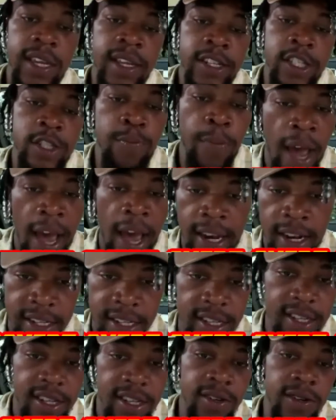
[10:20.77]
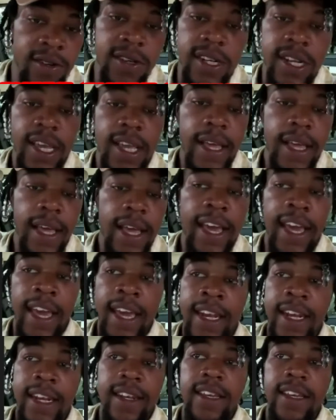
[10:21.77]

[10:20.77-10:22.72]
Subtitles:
He inspired us to do it, and